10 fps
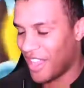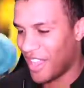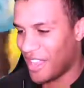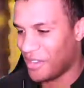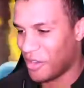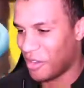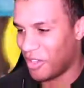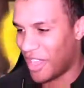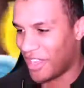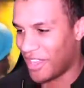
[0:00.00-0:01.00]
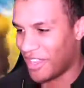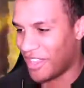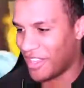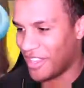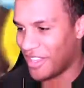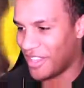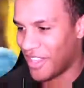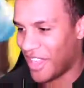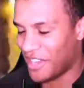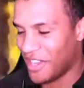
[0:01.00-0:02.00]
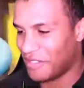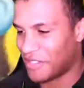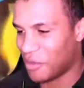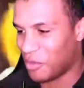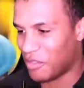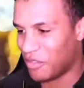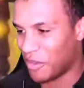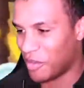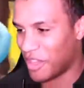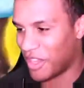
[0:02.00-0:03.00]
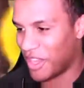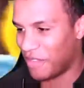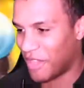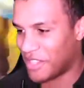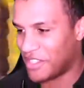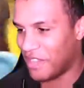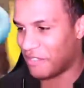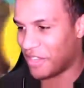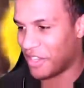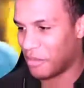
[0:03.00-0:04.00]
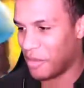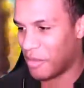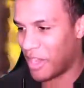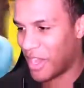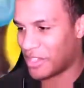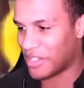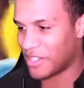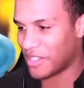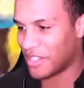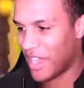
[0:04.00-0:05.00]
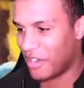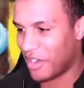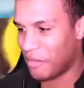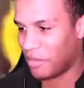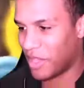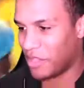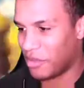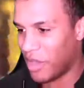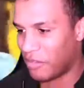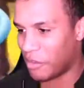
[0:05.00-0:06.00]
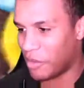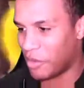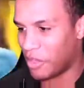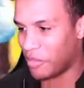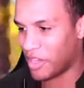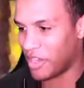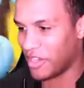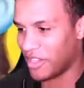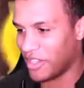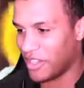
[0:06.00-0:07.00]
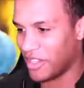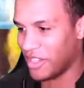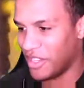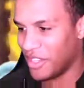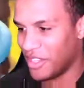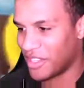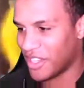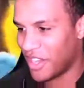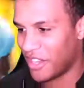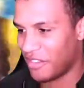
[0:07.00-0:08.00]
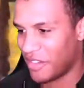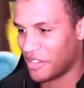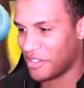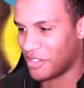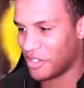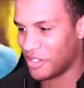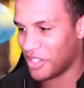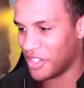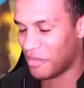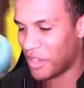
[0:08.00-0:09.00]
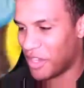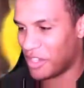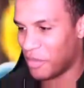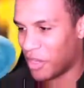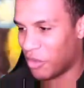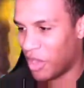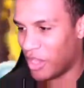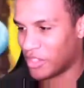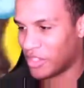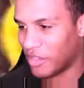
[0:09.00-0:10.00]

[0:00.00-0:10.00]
I don't know, like, I have so much fun with that game. That's definitely going to be my next Saturday playthrough after Pokemon. Is Sonic Adventure 2. It's been a while since I